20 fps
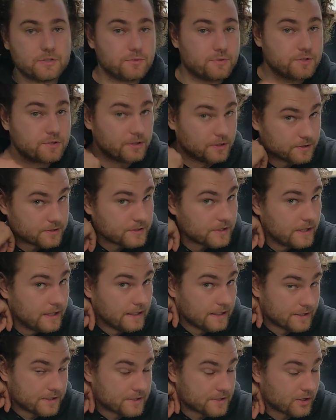results.
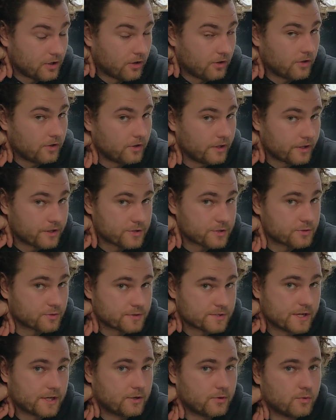They see all of the liquor
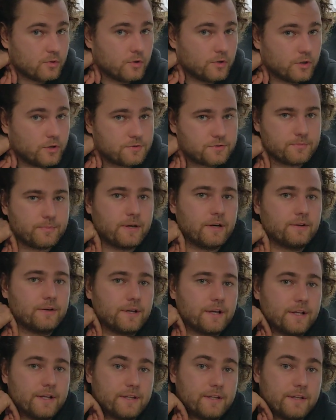stores that Google knows about
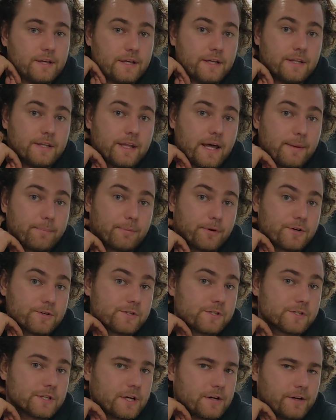in that
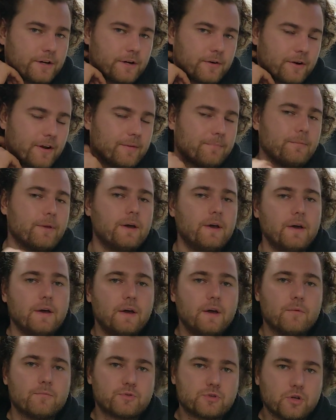person's area, right?
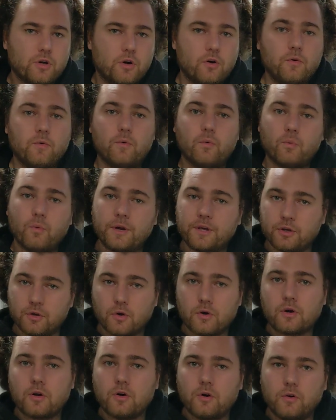So what
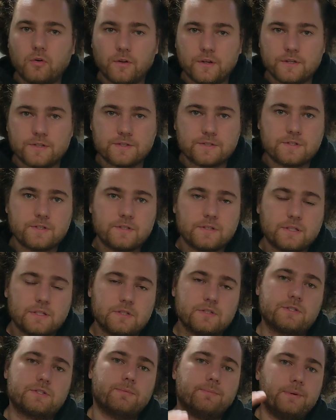your goal is
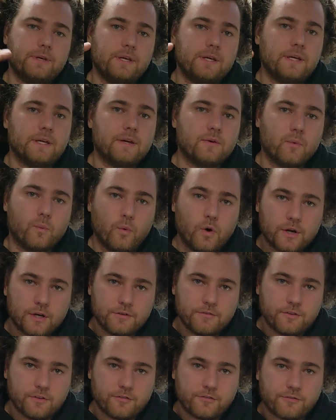to be one
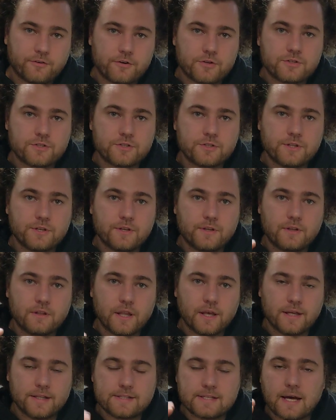of the first,
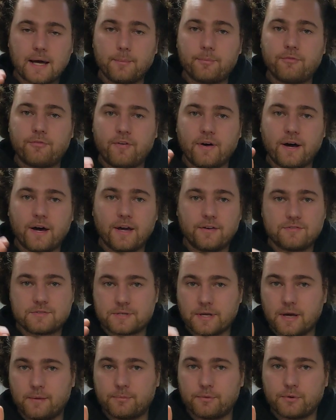like top 5,
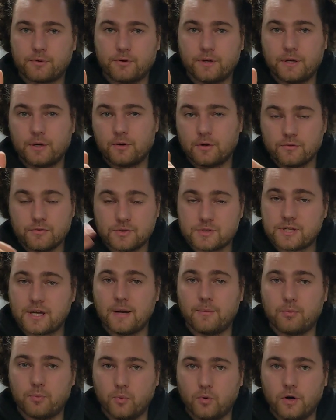top 3, or even
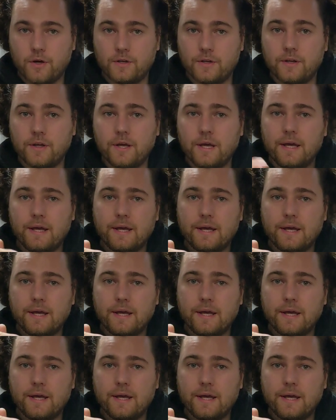top 1